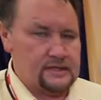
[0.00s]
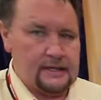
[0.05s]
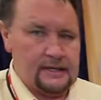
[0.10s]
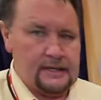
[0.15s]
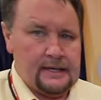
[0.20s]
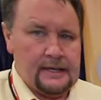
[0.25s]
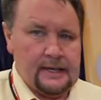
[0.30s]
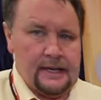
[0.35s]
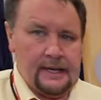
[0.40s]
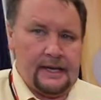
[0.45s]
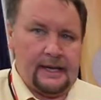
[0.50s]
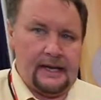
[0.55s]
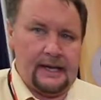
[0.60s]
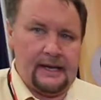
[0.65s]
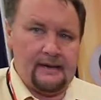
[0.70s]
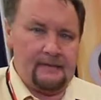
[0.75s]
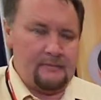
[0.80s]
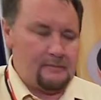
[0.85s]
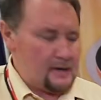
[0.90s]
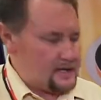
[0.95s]

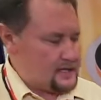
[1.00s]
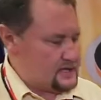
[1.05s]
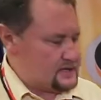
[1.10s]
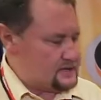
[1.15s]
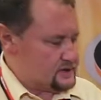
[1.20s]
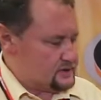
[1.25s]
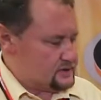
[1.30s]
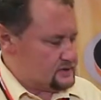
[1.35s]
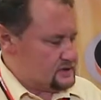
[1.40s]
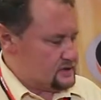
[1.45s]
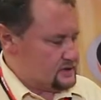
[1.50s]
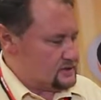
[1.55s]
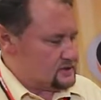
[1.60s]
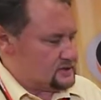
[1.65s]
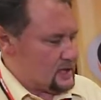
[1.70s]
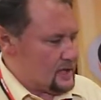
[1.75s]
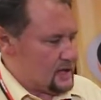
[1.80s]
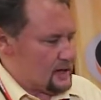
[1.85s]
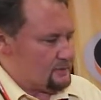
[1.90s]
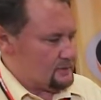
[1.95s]
and everybody needs those in their
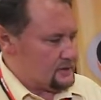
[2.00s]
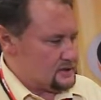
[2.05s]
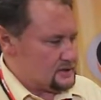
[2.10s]
shop,